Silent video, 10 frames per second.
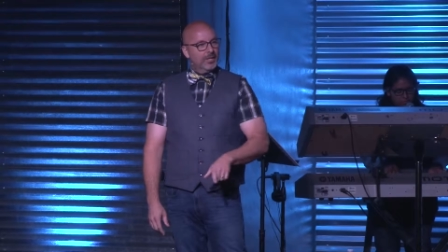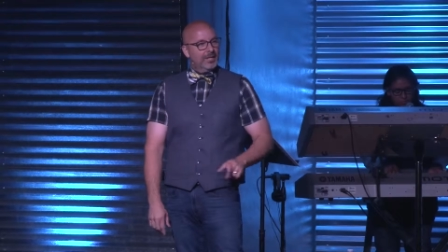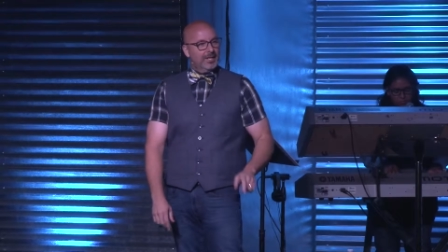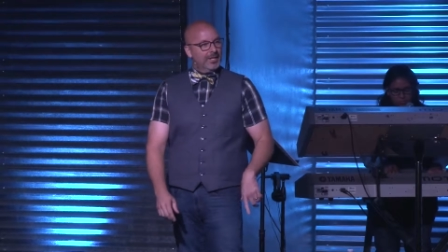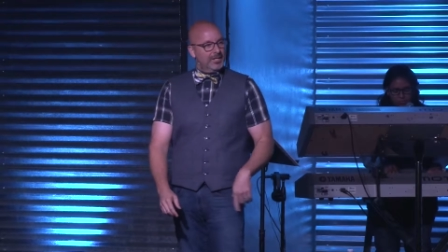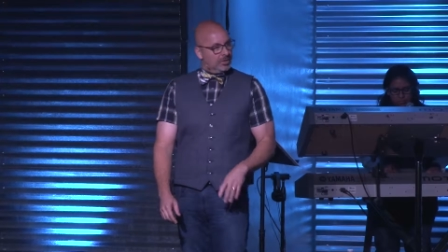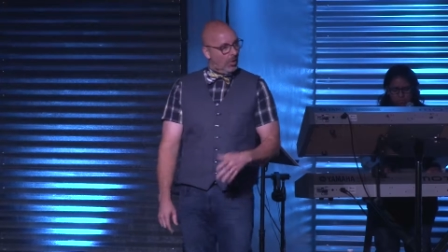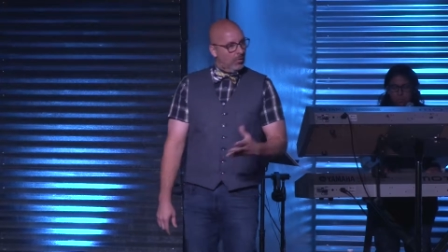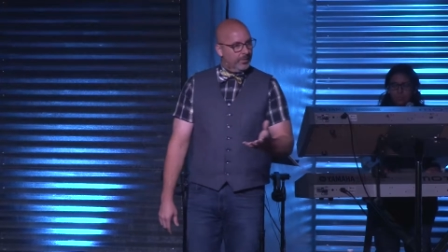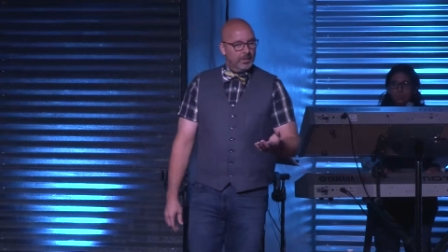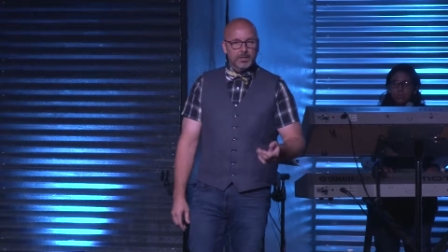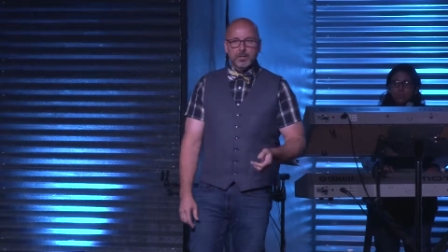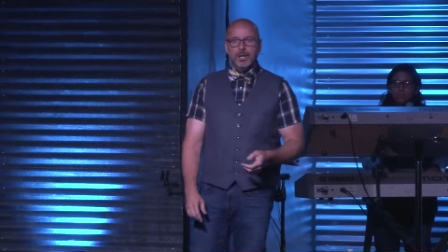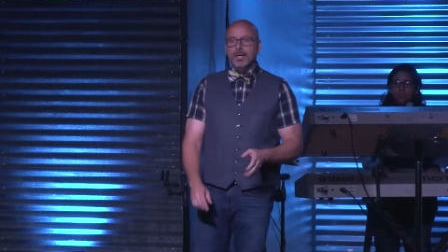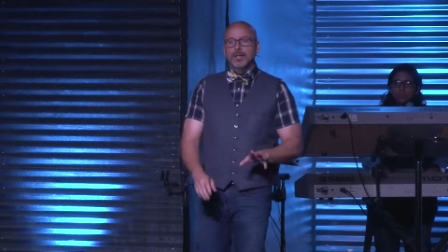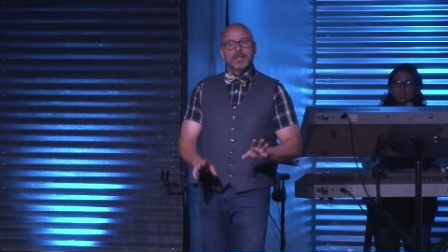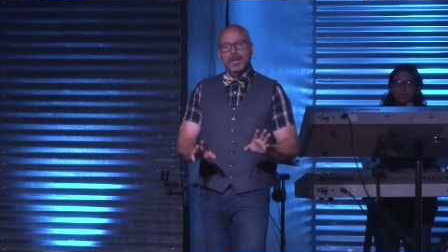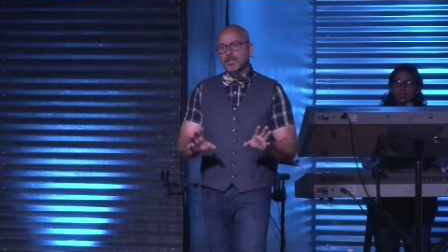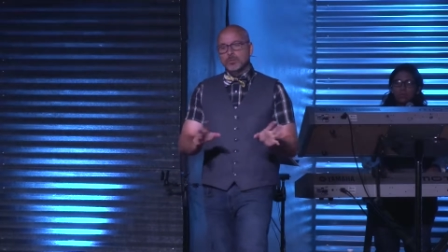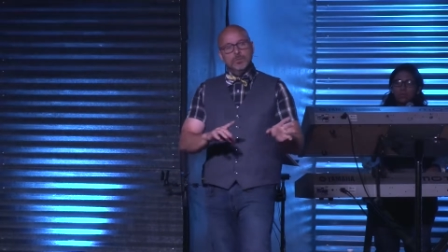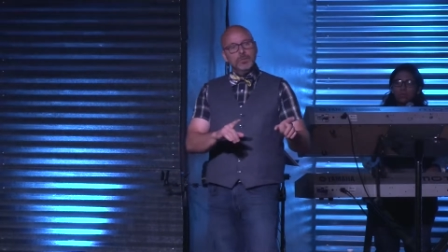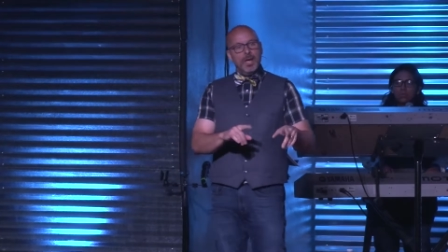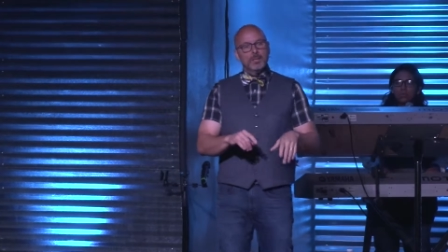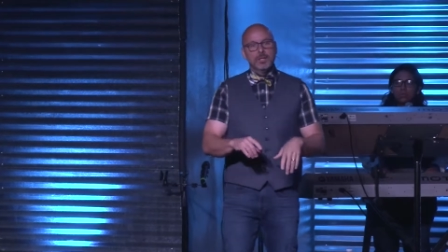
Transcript: know, and, and he told me, You know what, Daddy, don't do that.